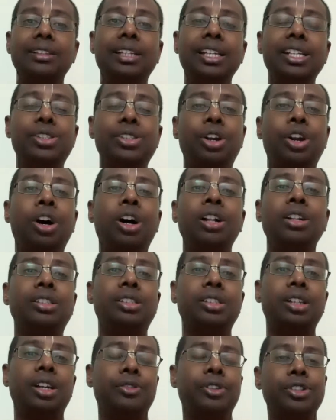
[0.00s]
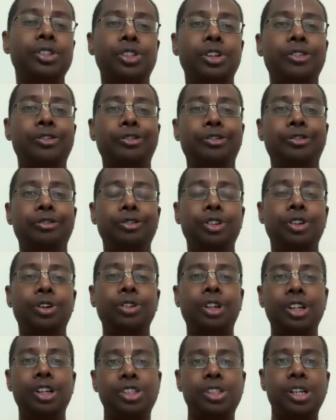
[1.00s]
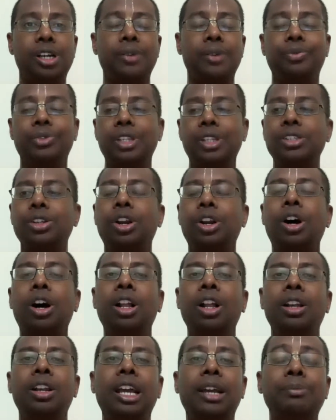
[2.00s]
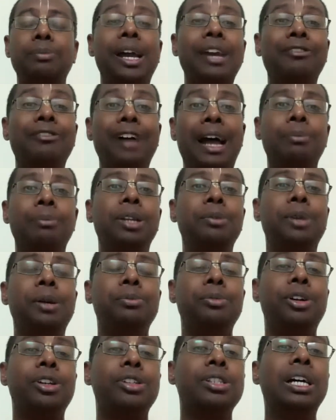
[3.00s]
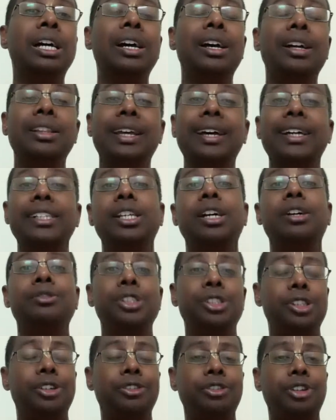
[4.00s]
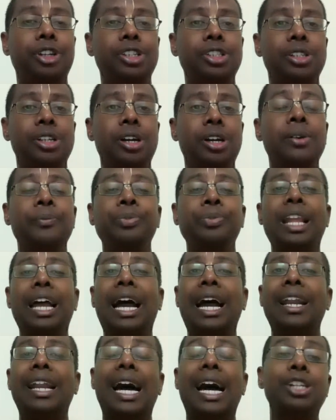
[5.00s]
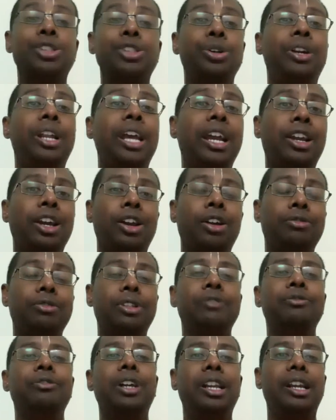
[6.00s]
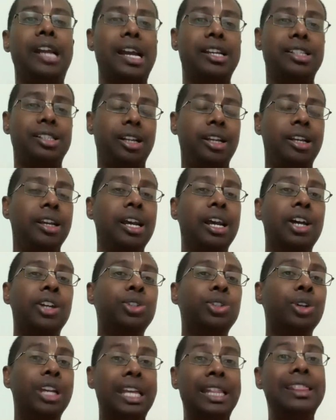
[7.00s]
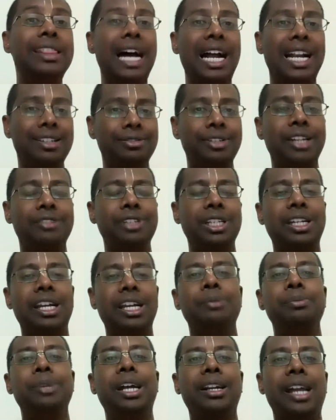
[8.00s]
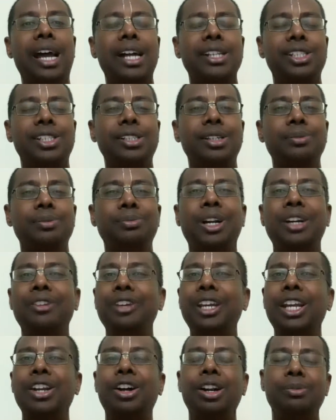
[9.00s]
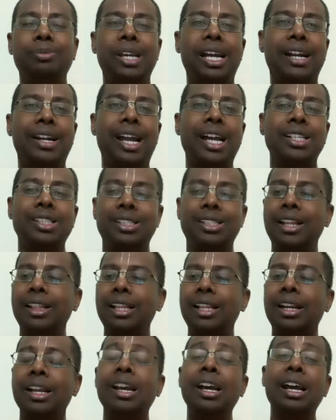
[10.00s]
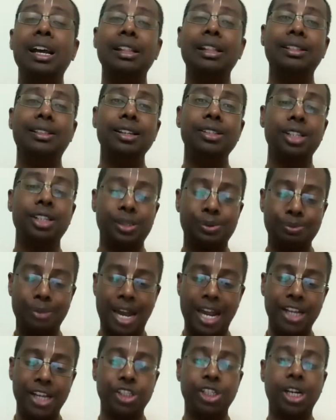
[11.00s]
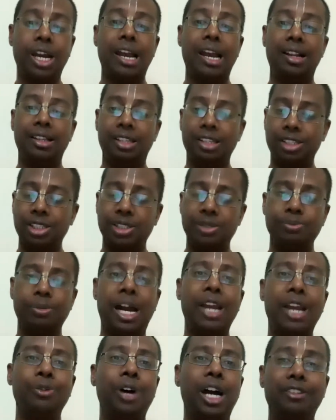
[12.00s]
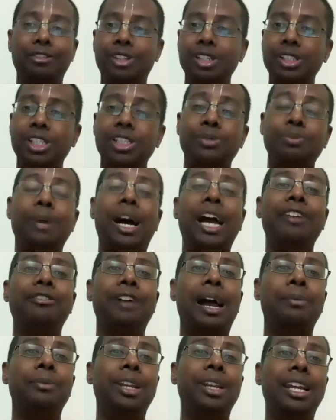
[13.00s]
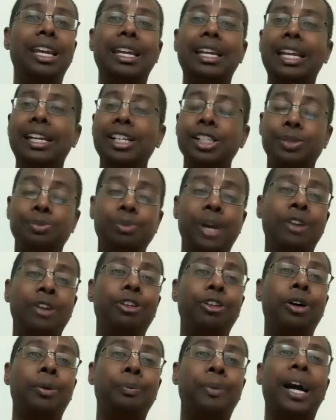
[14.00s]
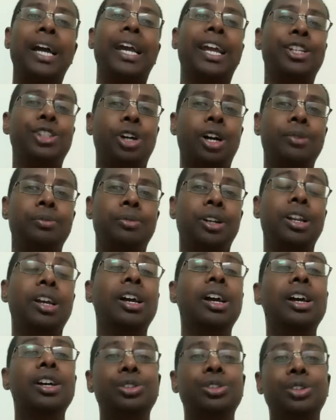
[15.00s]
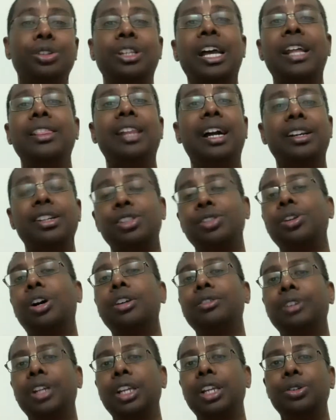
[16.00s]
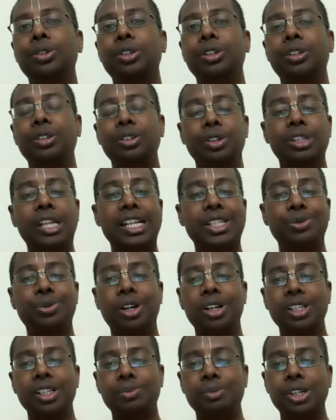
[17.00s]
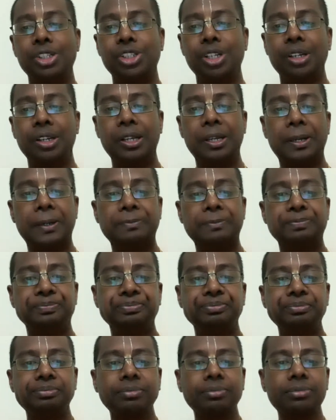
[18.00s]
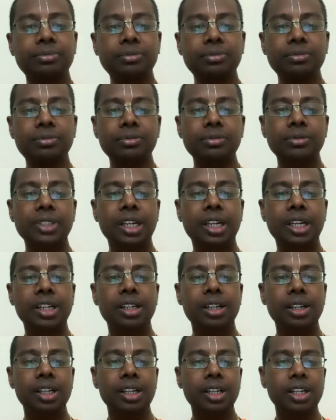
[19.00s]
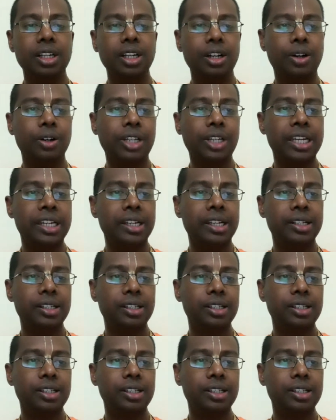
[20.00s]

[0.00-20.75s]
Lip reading: these are all servants of no Krishna. These are all like my family members. They are servants of Krishna, and I should take care of them very nicely. So in that way, we can be attached, but we cannot be attached saying that this is my child, this is my wife, this is my family. It is meant for my enjoyment. So then that is not very good. No, that's what is mentioned here. Right? Okay,